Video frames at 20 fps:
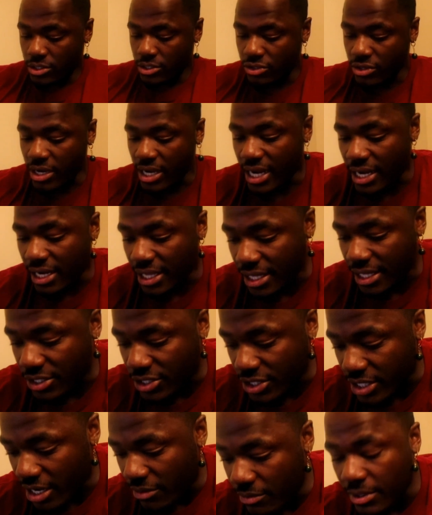Let's try that again,
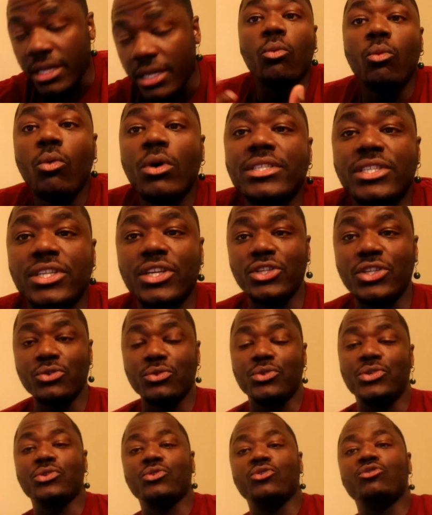shall we? What's good,
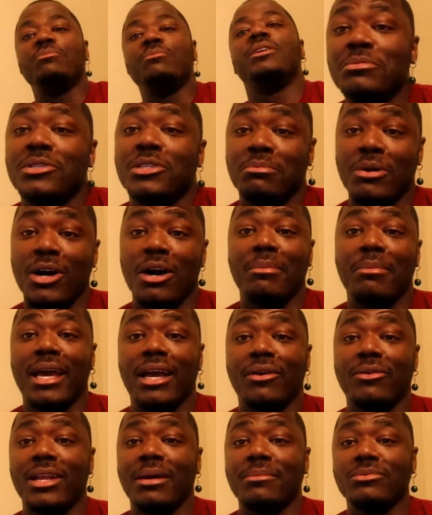YouTube? Jabbar
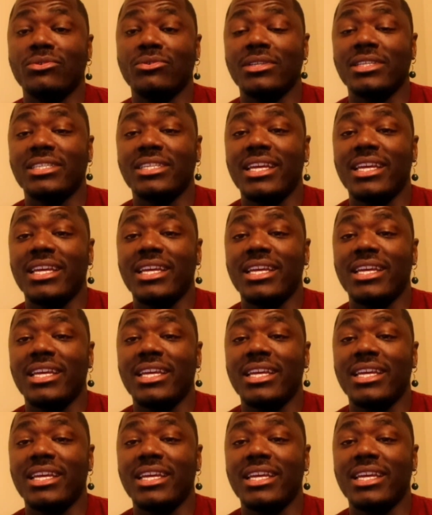back with Abdul